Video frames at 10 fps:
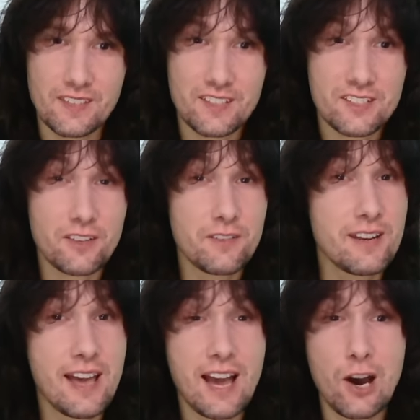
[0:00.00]
So
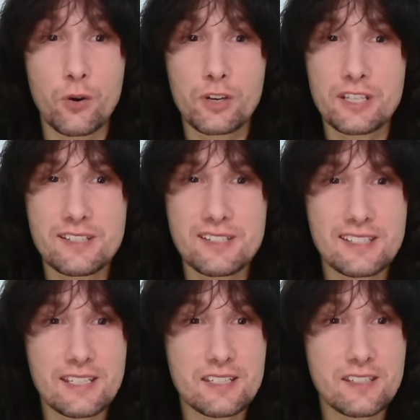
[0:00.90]
now
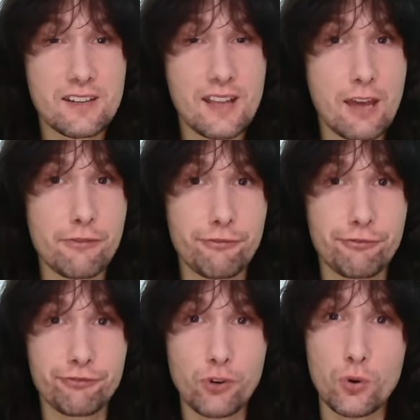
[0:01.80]
consistent
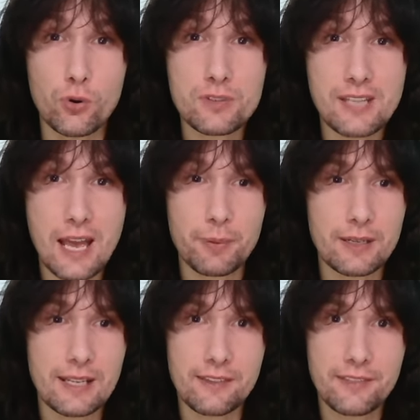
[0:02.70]
F4s
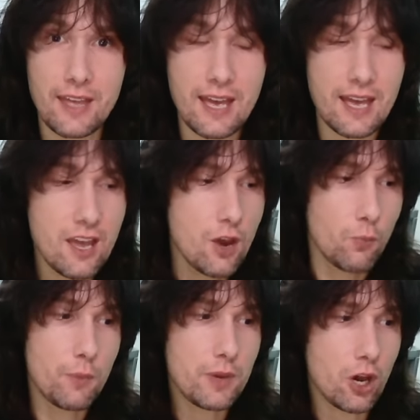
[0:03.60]
happening there.
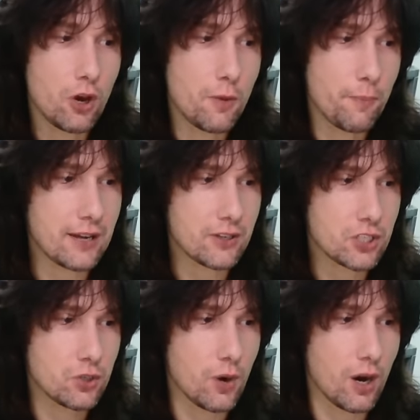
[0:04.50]
When we go back
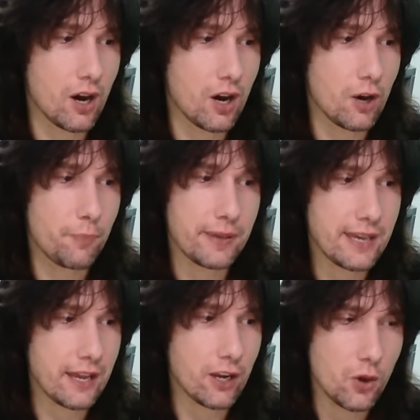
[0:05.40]
to our
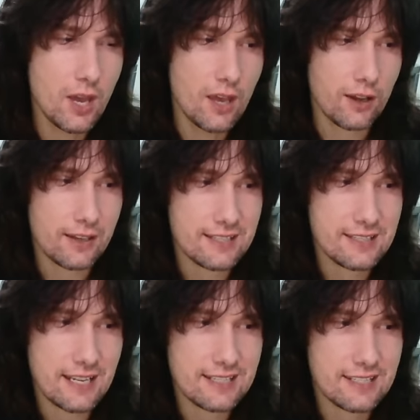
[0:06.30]
piano, like I
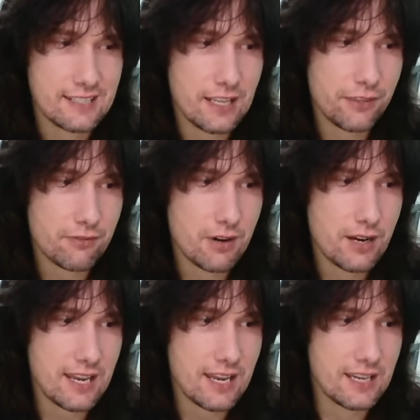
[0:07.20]
said,
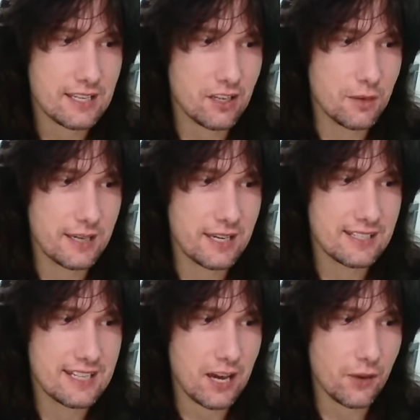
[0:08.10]
C3 is going to be
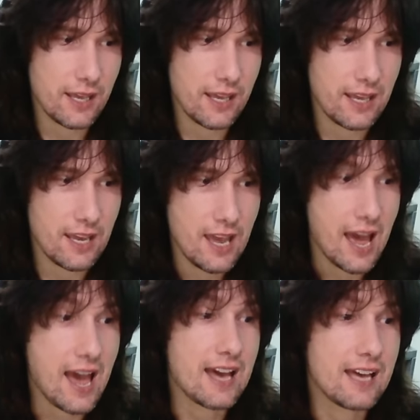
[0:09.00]
down here,
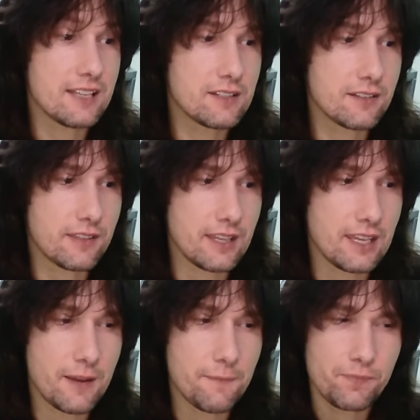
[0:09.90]
and
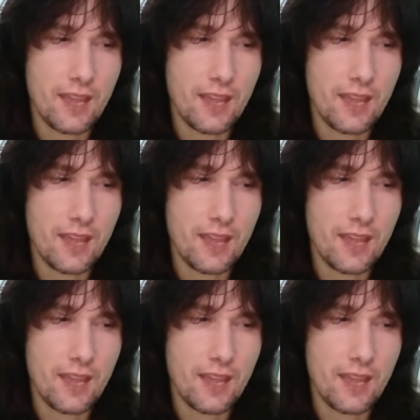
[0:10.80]
the